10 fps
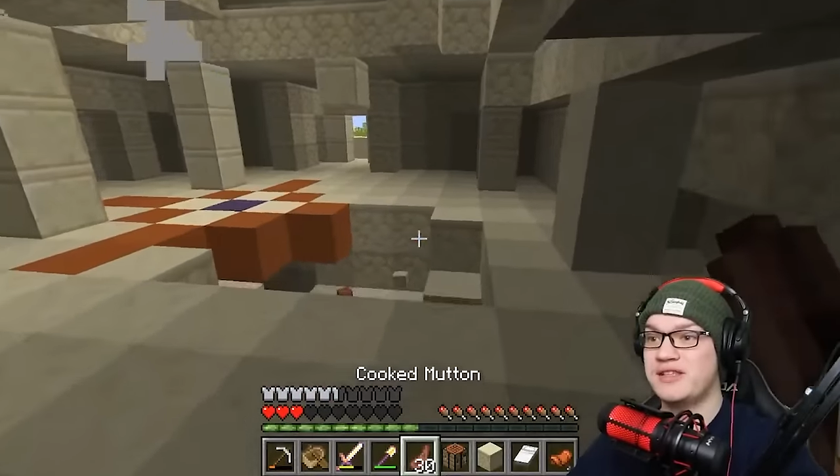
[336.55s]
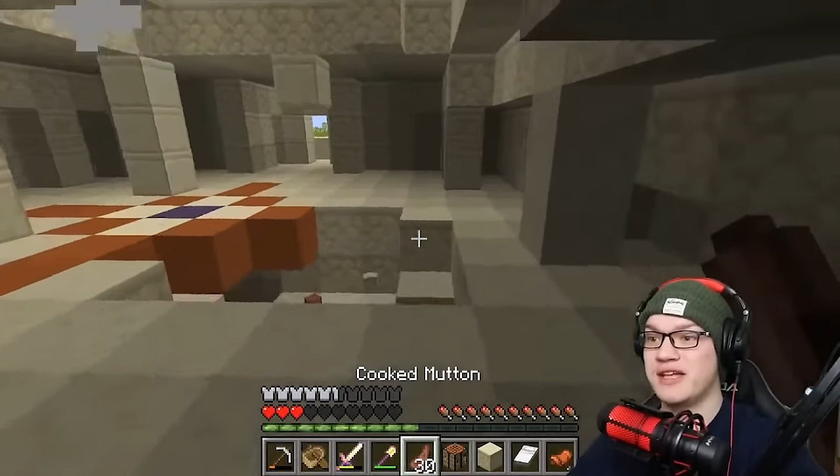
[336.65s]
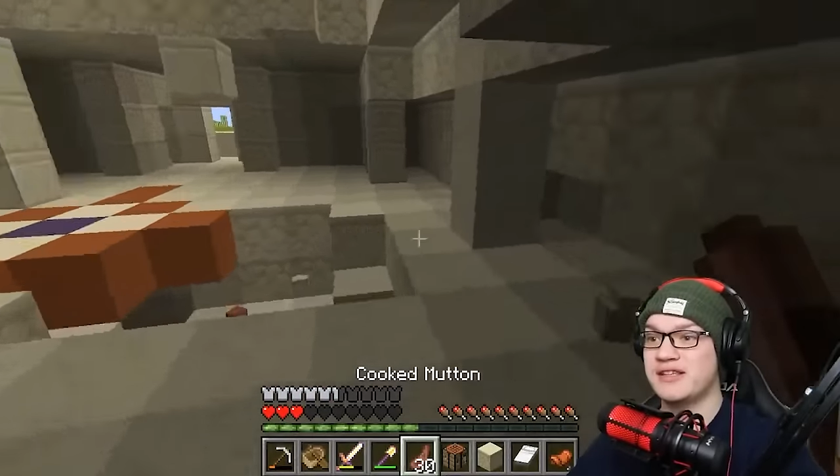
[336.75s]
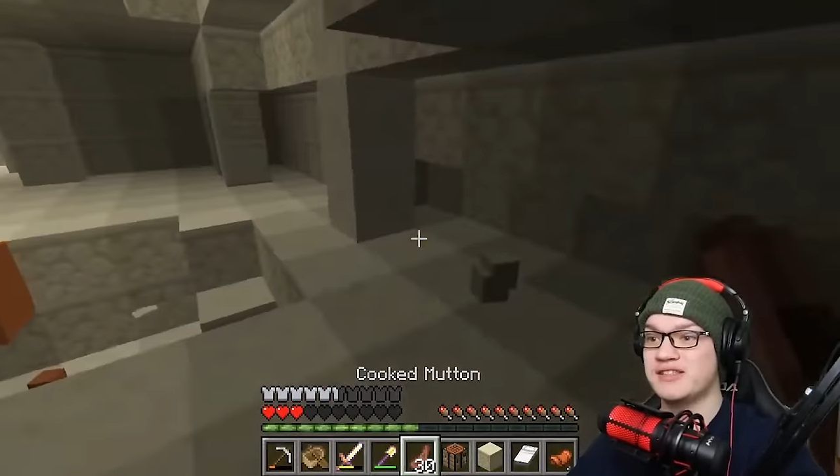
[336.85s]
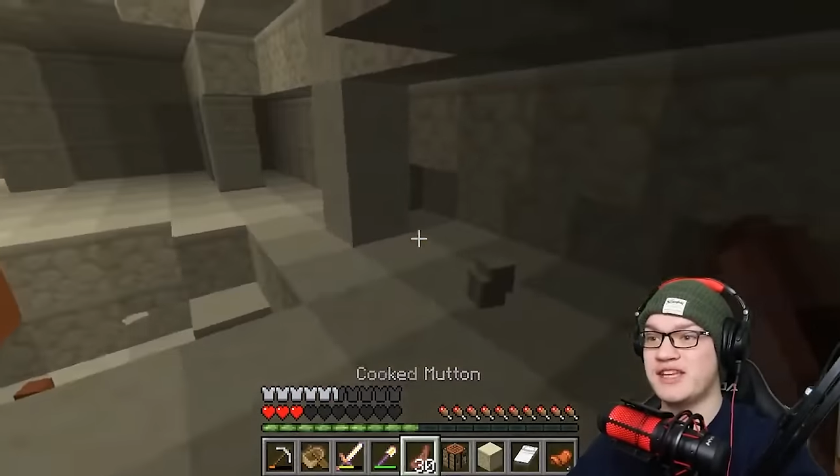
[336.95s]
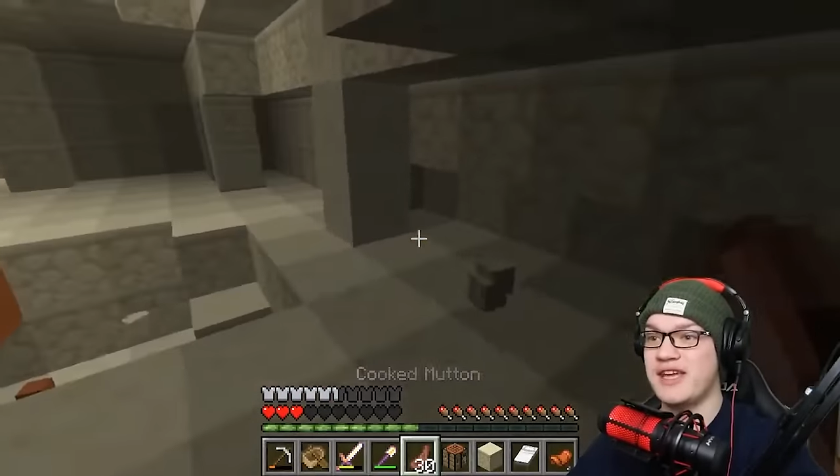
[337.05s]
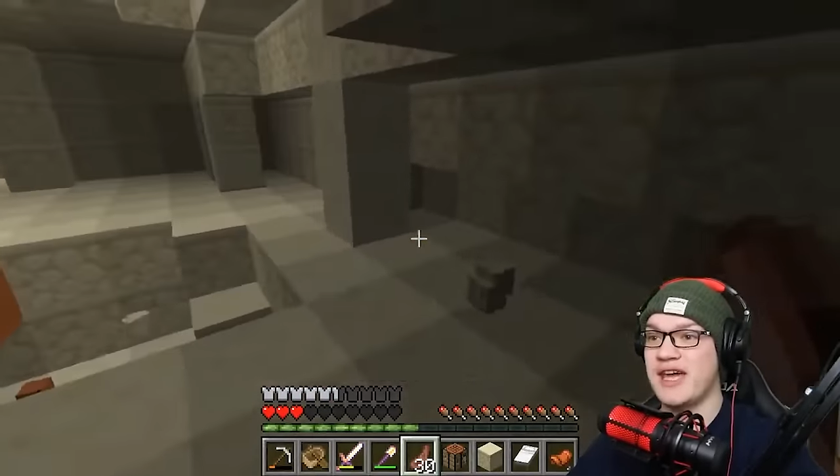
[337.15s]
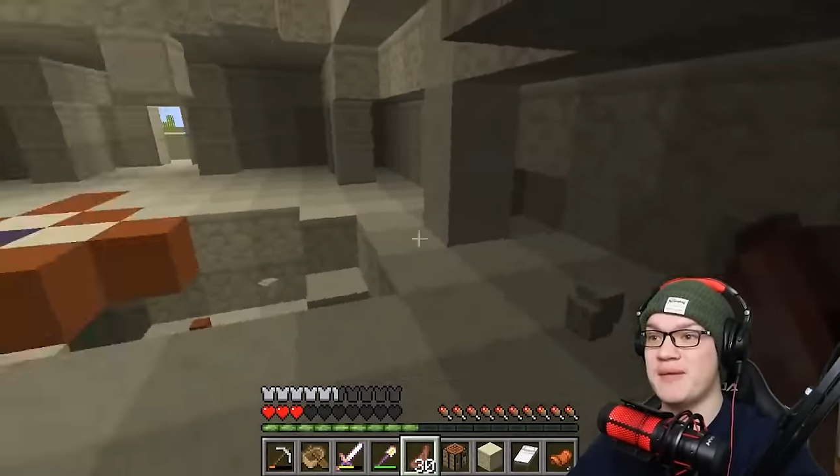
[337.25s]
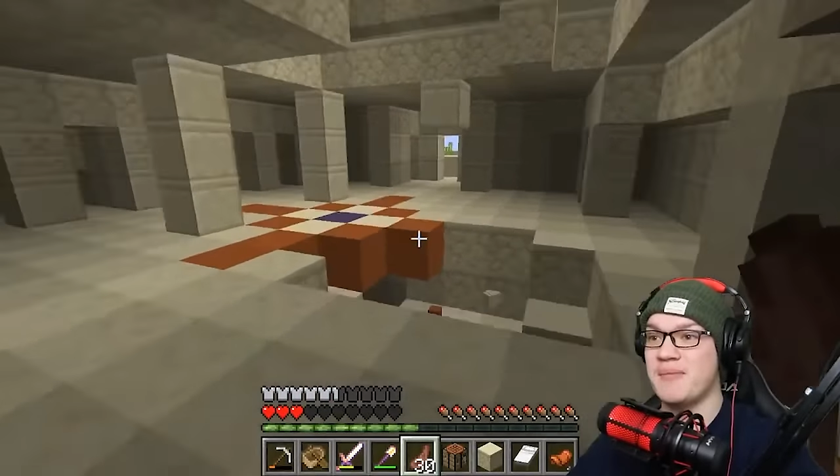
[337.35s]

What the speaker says: Didn't see